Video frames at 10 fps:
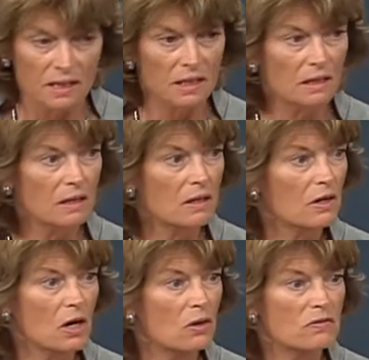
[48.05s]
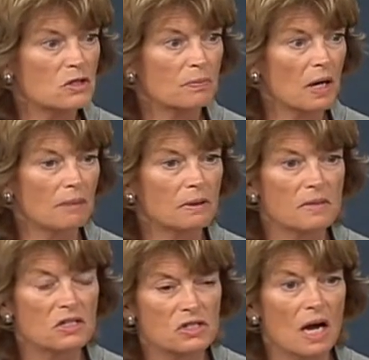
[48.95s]
King Cove's problem
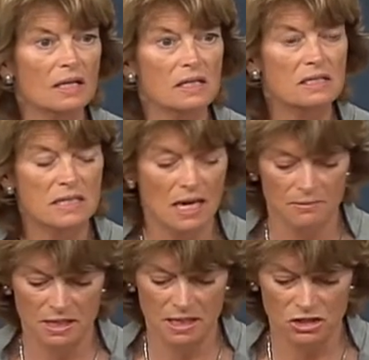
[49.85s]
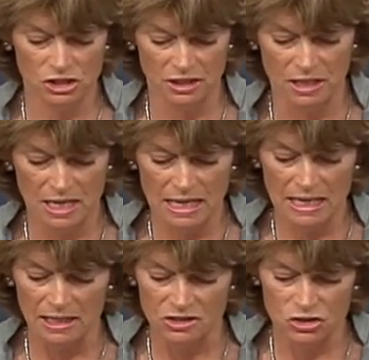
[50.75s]
is not contamination
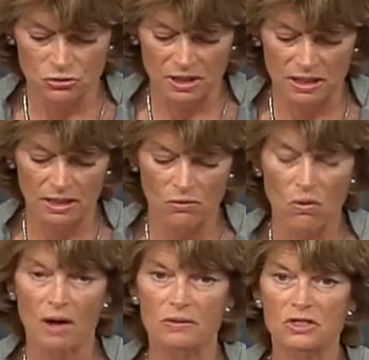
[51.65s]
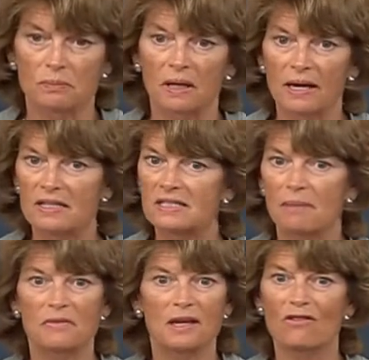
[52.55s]
in its drinking water supply. It's
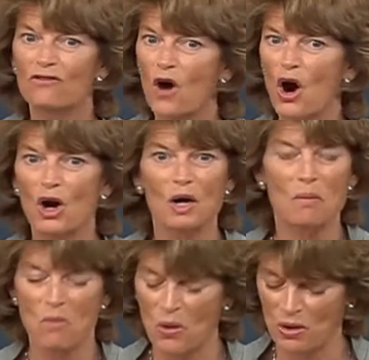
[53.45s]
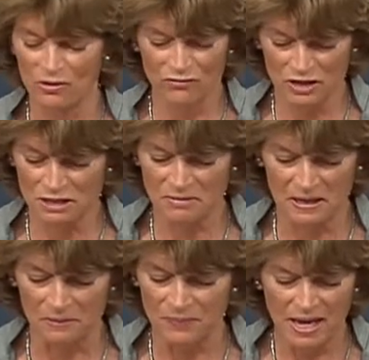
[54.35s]
something far more
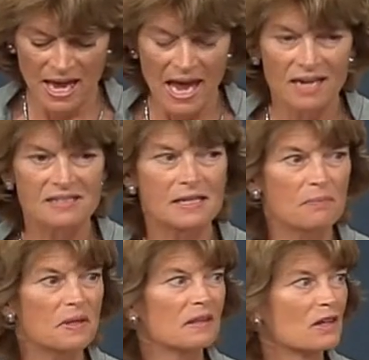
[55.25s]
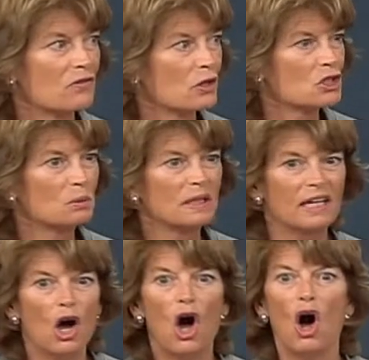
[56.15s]
fundamental. And it's something that
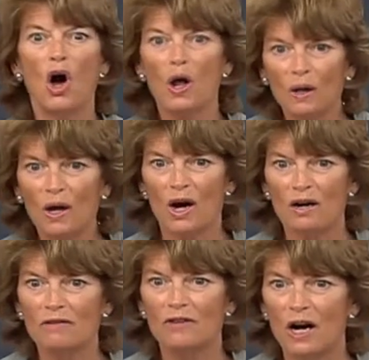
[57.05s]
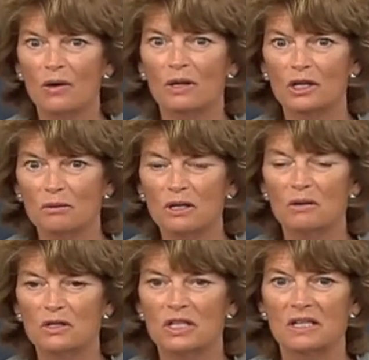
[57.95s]
virtually all of our
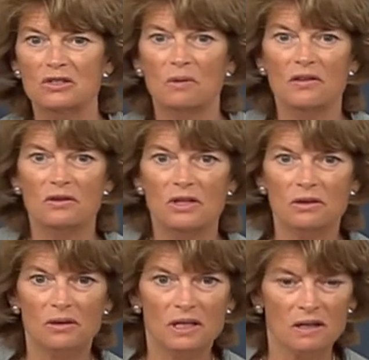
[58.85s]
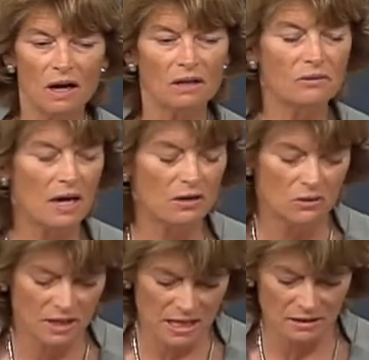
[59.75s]
communities, whether you're in Colorado
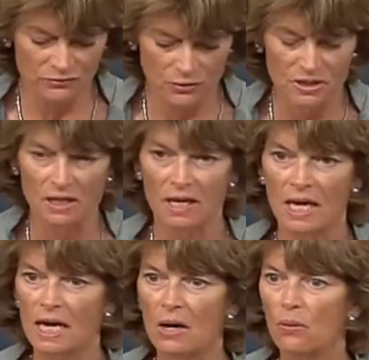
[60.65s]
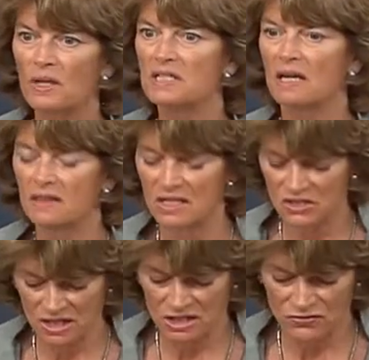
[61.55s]
or California, we take
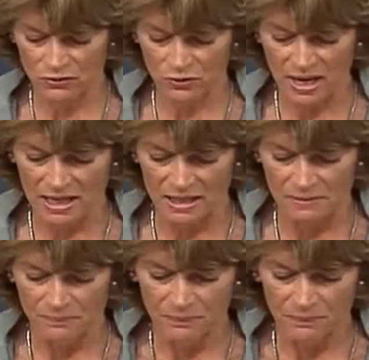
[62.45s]
these things for granted.